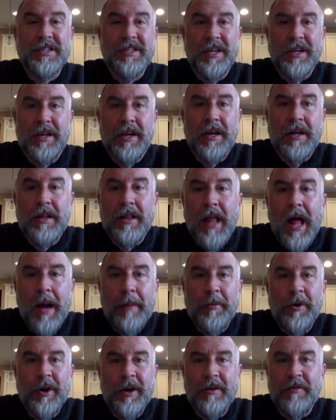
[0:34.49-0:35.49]
a
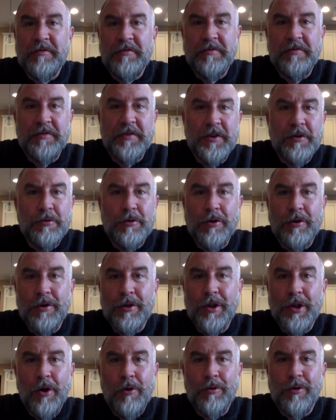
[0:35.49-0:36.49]
conglomerate of
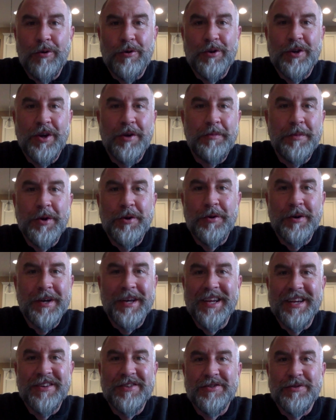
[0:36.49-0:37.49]
feudal local
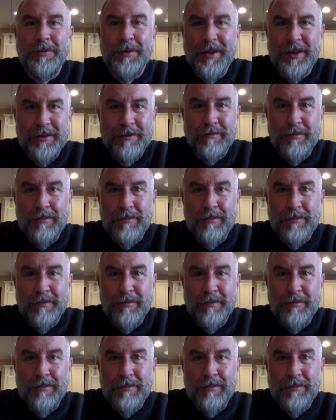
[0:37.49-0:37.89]
communities with